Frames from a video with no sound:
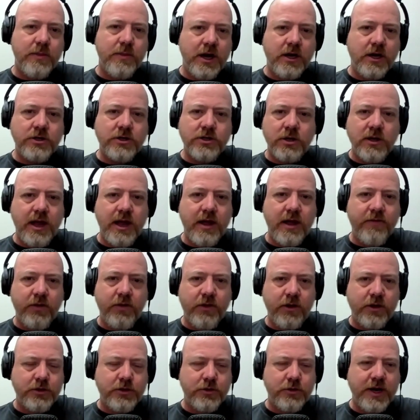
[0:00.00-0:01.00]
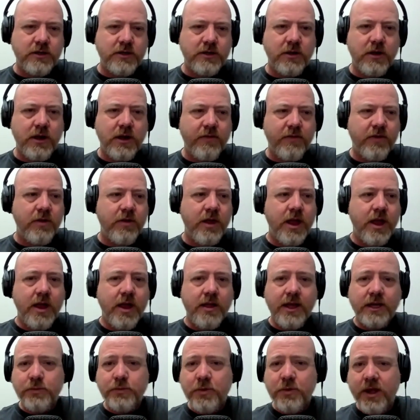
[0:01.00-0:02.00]
manager level or director level,
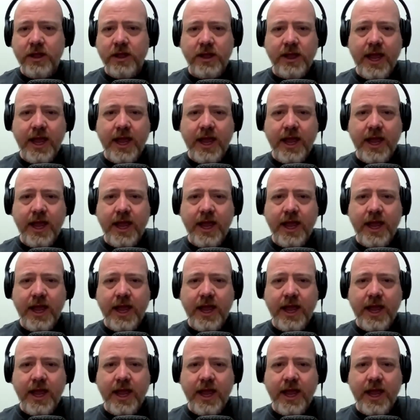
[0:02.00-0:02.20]
that's probably